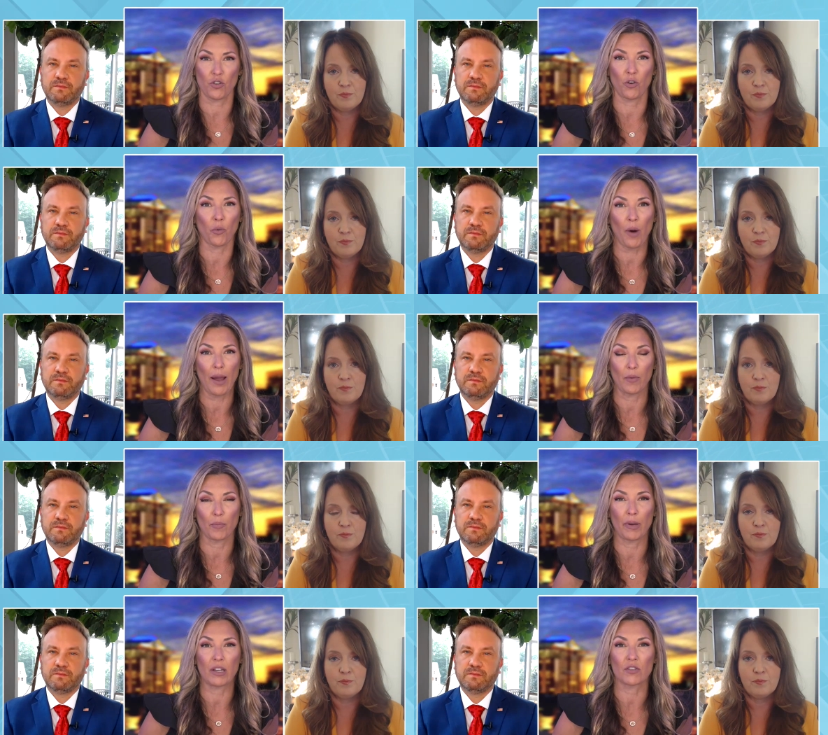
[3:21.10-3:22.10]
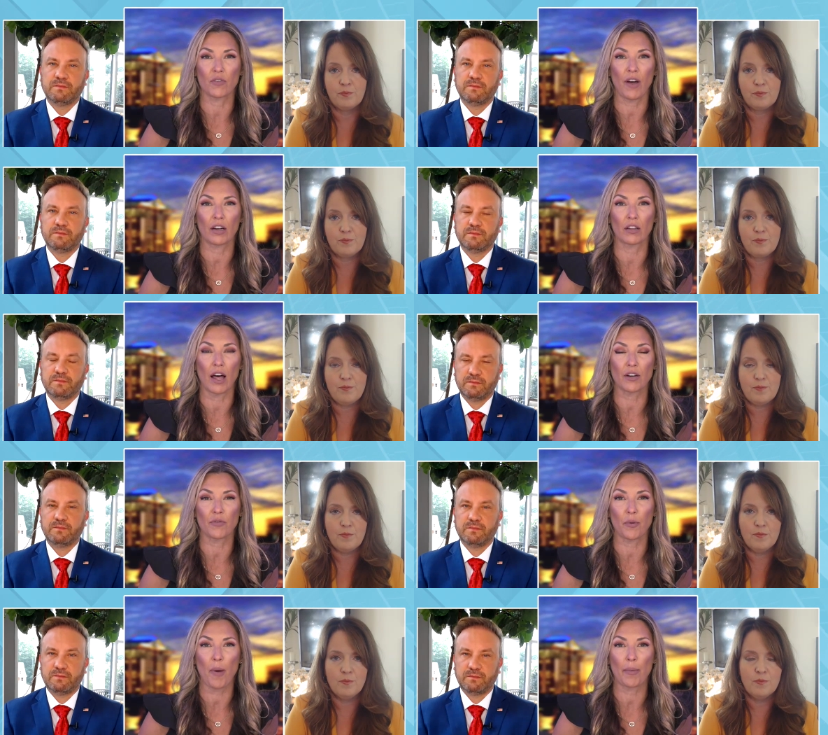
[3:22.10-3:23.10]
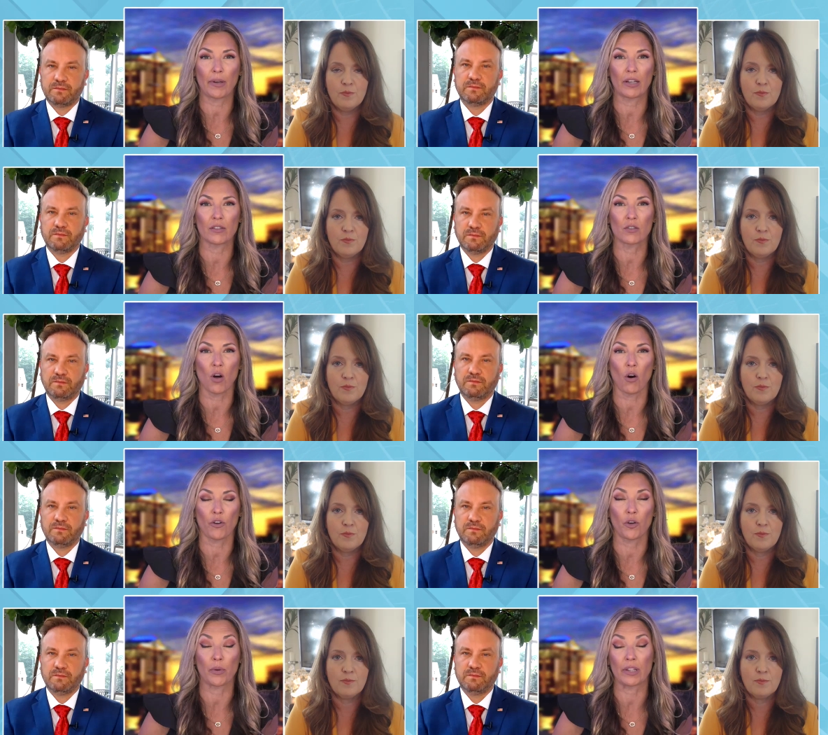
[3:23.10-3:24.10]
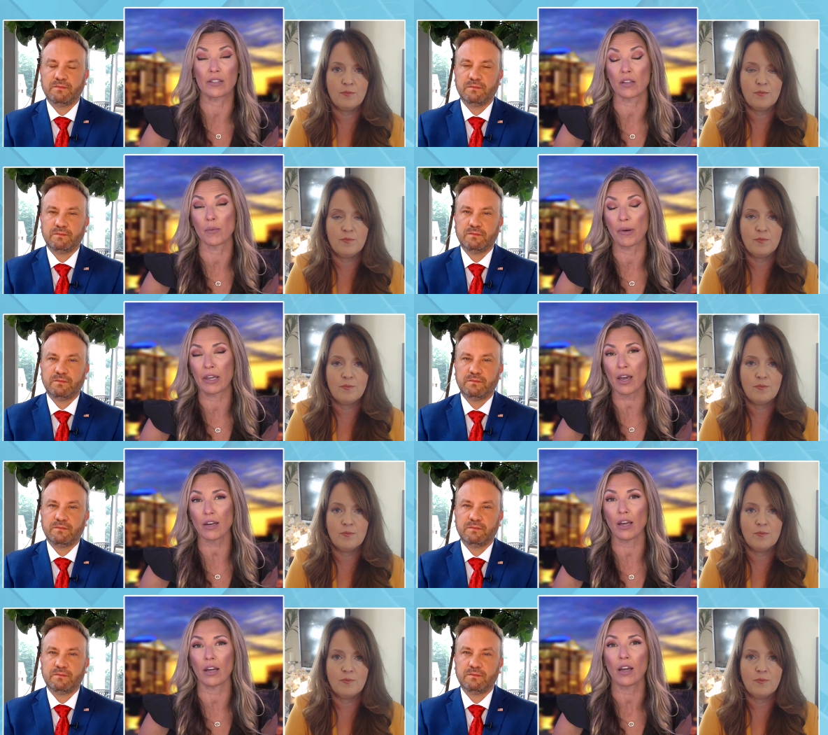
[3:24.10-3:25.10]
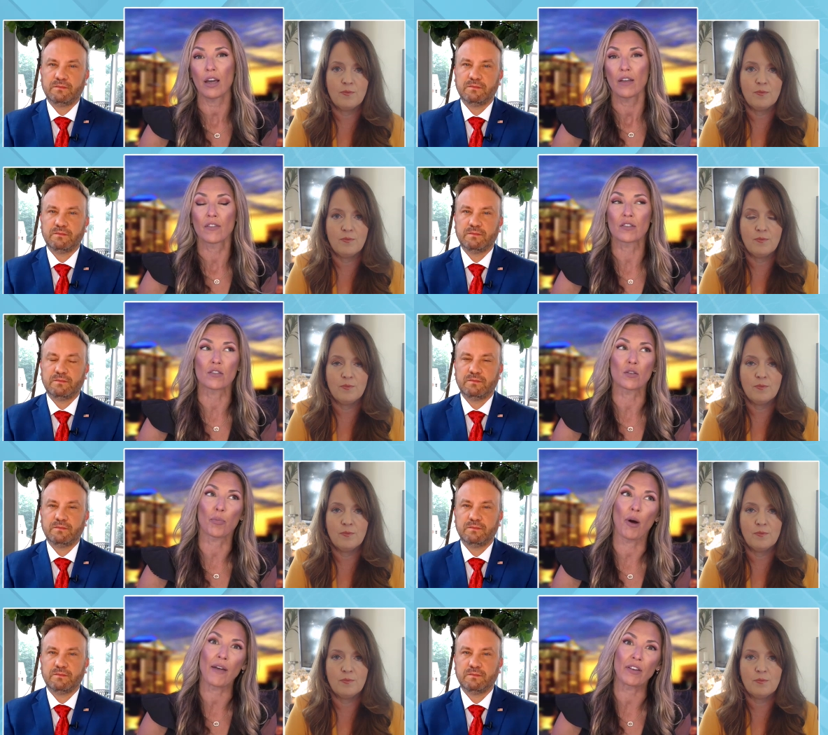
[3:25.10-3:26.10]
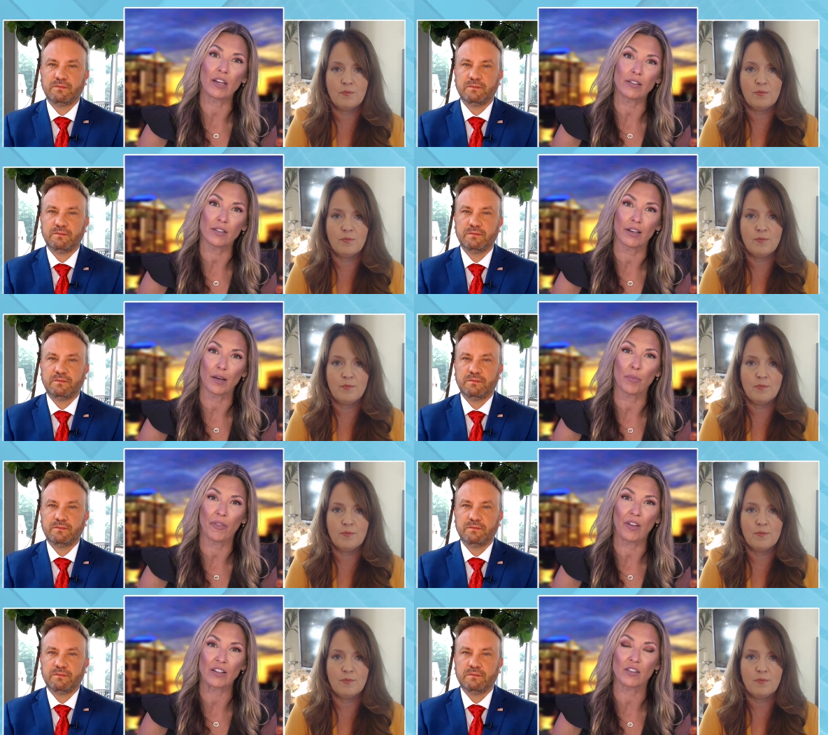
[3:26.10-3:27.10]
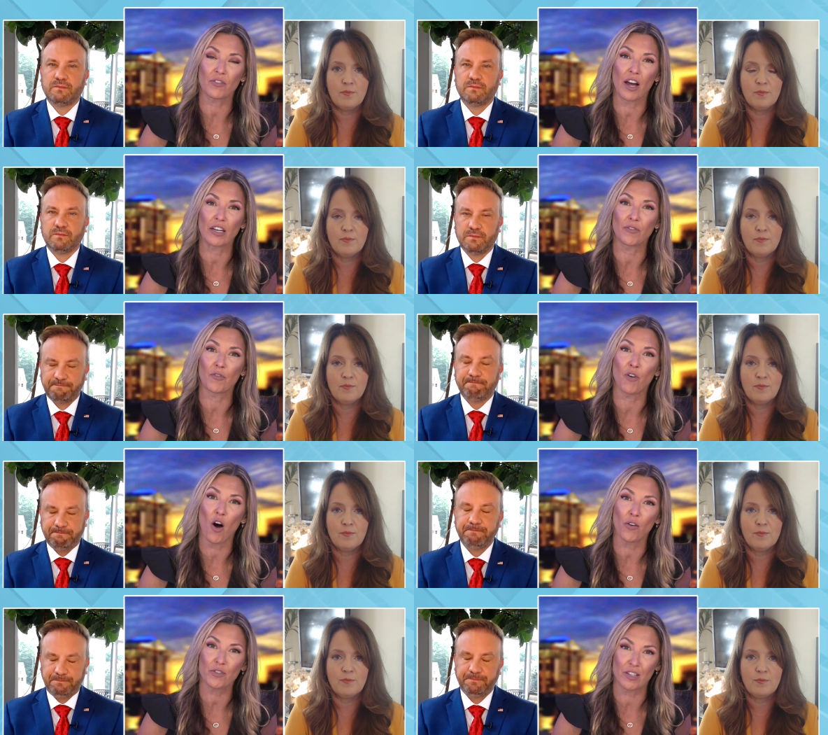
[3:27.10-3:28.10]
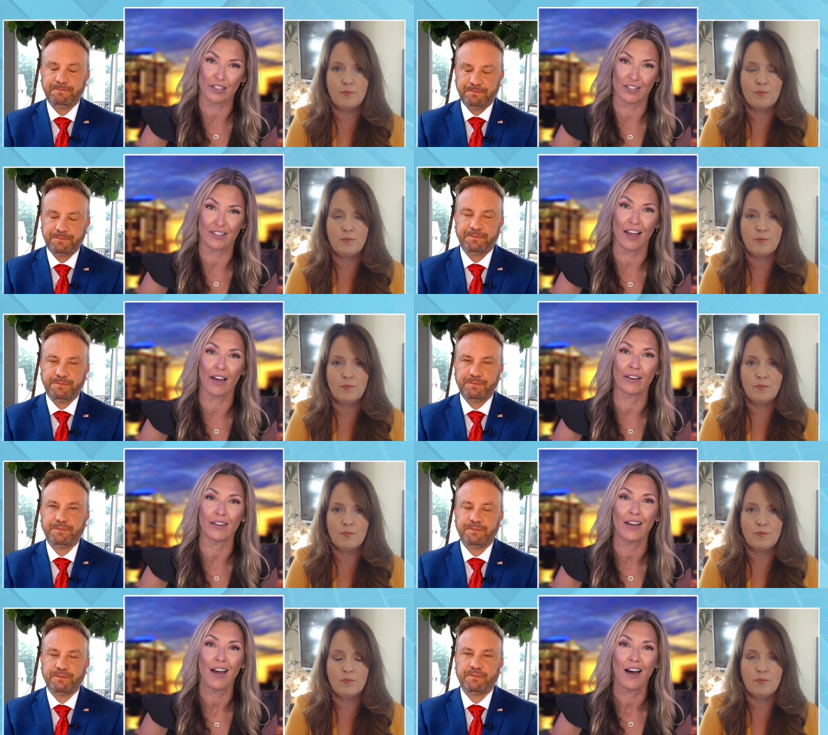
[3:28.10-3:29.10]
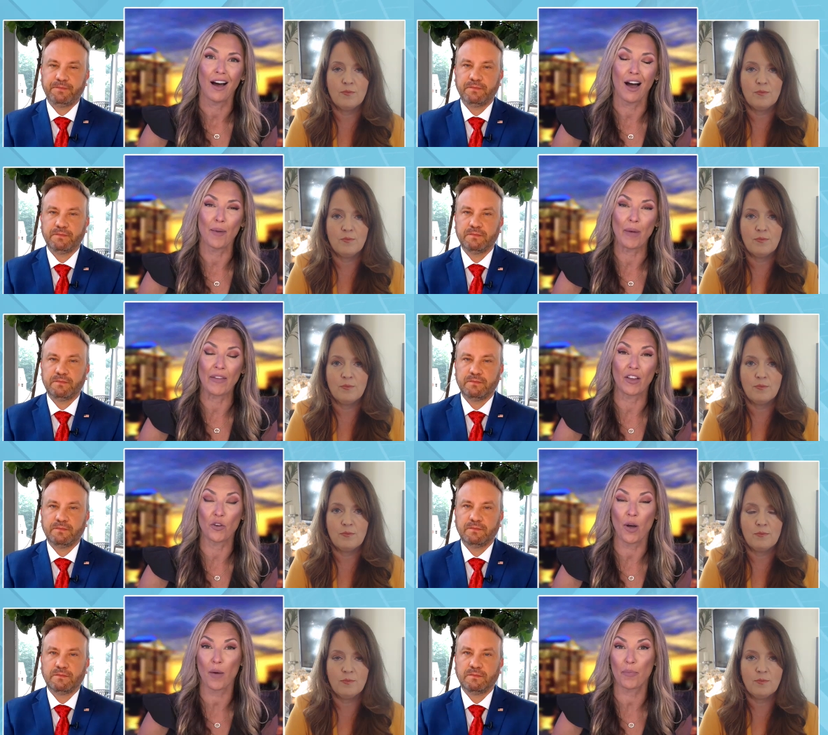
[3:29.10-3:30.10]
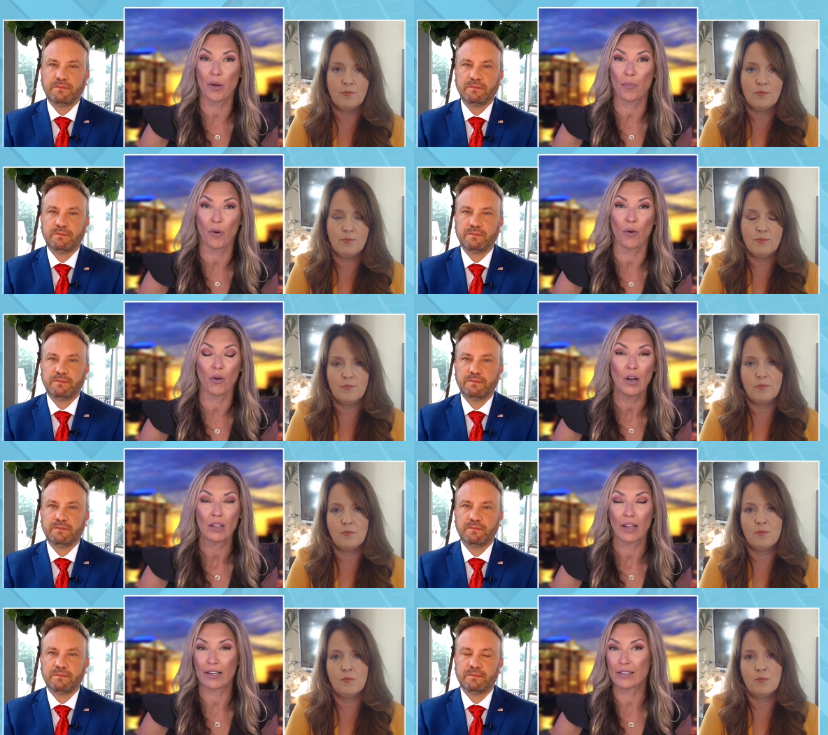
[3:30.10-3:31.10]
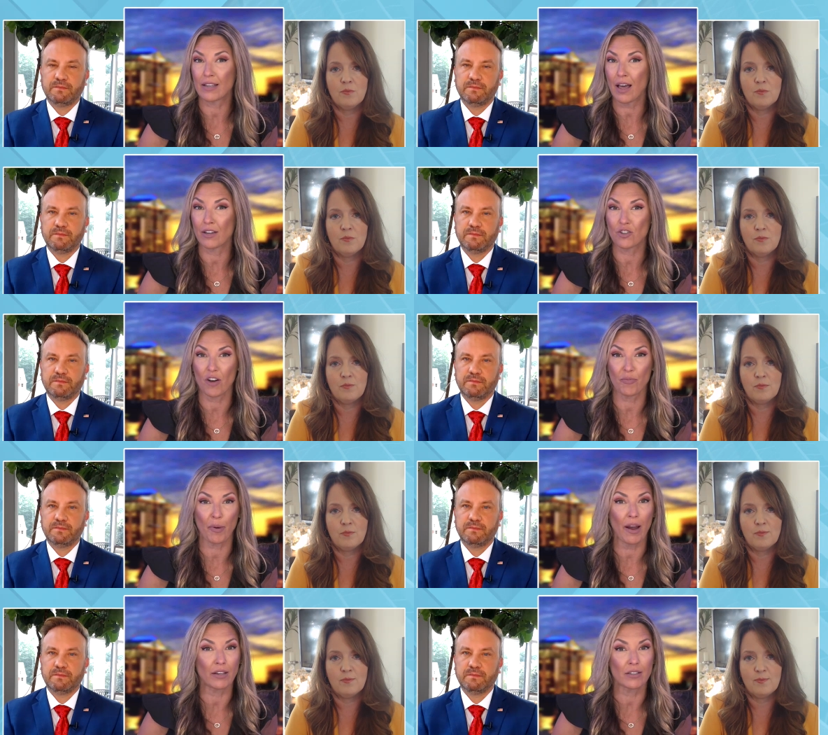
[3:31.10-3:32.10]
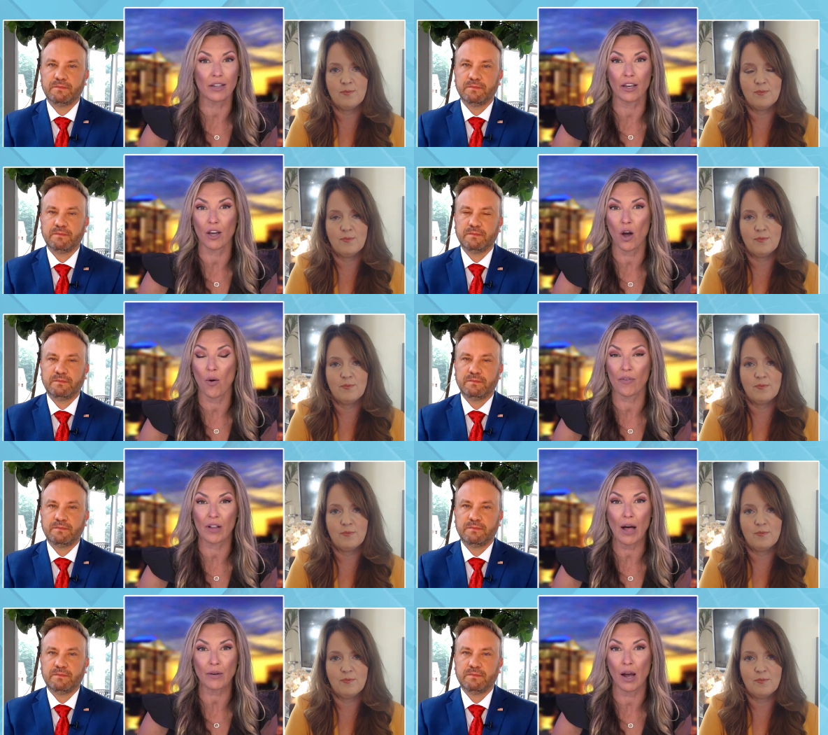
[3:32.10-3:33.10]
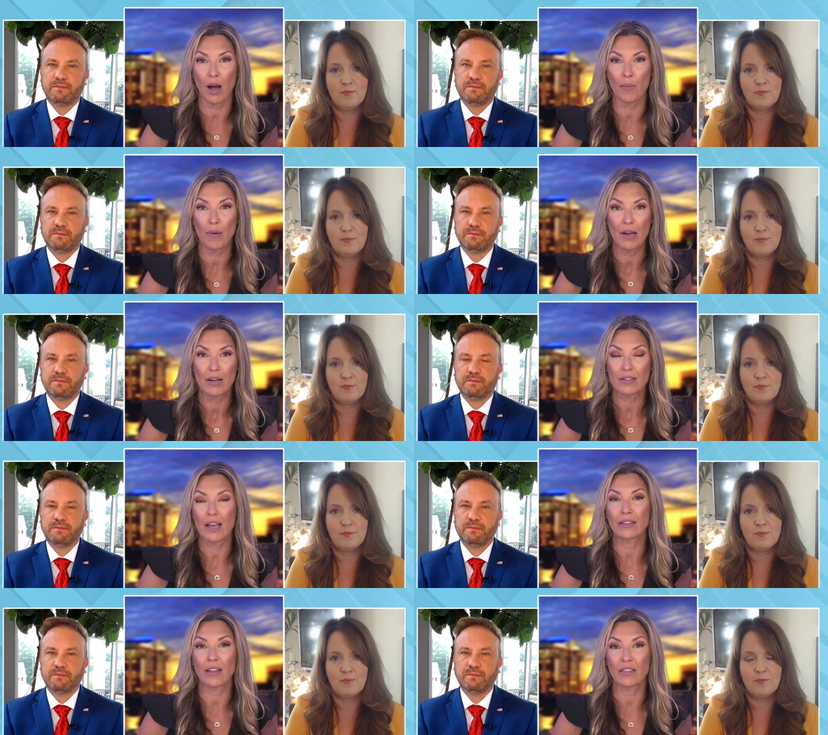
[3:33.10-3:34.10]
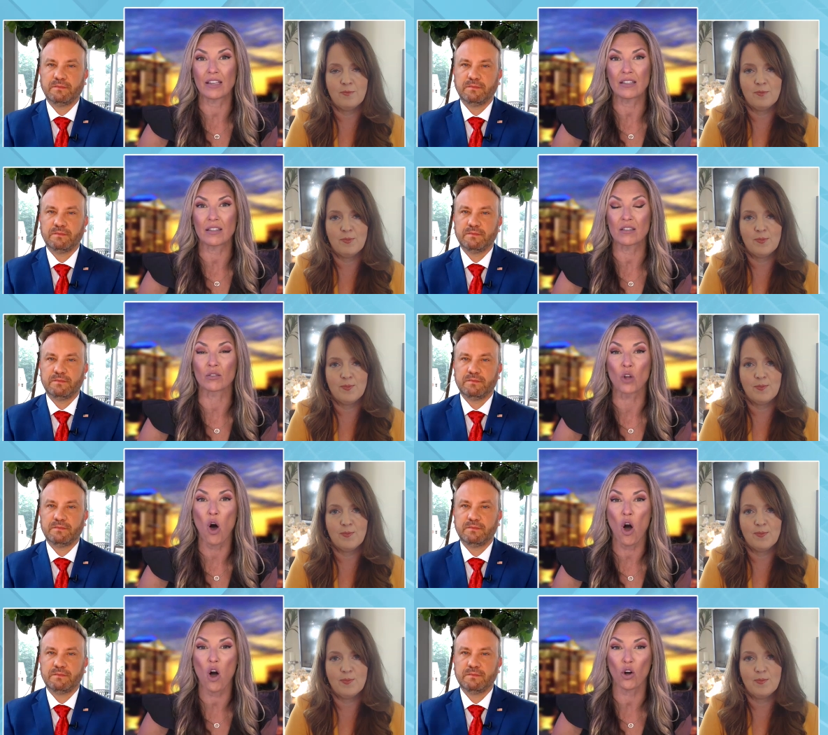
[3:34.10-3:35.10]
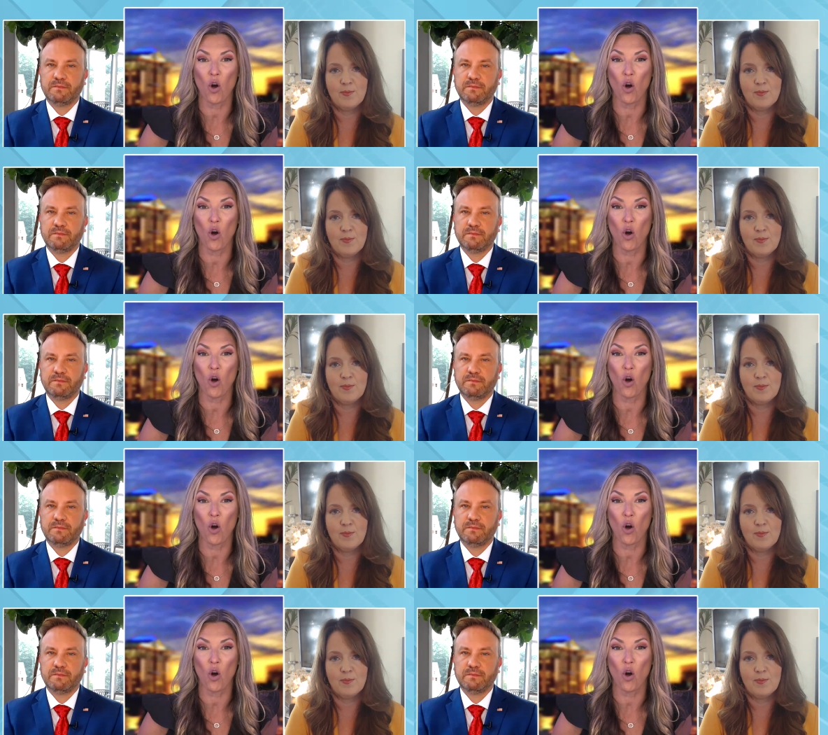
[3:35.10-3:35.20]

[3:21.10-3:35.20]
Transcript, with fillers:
Speaker 1: though, right? Because you've had a lot of Republicans argue at least in the beginning this is a private entity, but things have kind of evolved since then. Um, and then you have people, like I said, Jeff Brain, CEO of Cloud Hub, saying that this is long